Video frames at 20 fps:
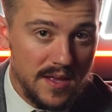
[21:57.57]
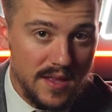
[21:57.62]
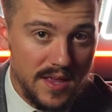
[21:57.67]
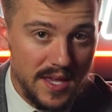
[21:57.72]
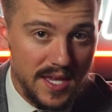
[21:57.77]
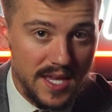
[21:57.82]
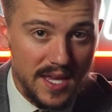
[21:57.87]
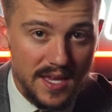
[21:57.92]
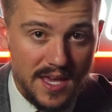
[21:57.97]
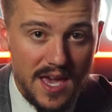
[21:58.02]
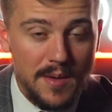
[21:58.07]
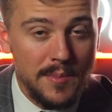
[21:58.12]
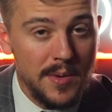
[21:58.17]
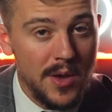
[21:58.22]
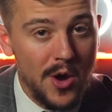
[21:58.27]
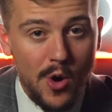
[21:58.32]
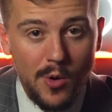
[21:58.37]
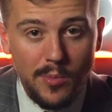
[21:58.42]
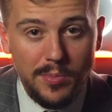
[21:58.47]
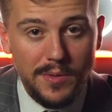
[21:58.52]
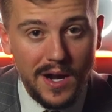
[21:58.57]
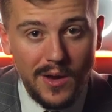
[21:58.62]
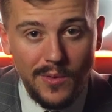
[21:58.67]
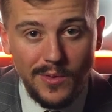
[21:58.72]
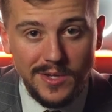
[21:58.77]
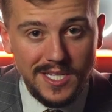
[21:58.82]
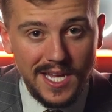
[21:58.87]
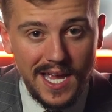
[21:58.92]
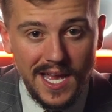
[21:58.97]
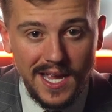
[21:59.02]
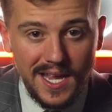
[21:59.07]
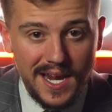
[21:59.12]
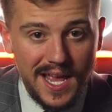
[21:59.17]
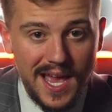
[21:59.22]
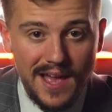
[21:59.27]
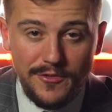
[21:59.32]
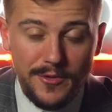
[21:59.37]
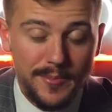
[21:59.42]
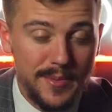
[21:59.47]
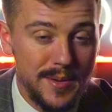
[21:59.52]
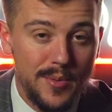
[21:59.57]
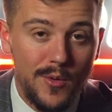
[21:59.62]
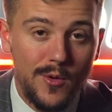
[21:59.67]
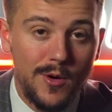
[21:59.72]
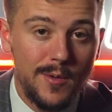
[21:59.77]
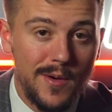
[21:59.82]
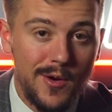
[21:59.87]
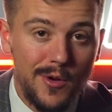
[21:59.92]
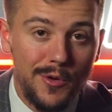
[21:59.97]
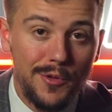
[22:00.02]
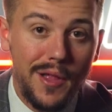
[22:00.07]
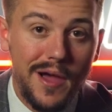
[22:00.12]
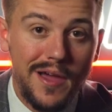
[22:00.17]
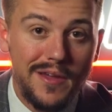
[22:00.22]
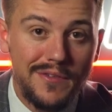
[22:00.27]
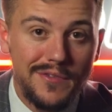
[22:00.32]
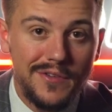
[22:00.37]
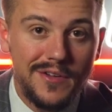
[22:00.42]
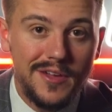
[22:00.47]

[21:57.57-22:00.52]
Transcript: Like, it gave me hope that I wasn't going to have to be poor my whole life.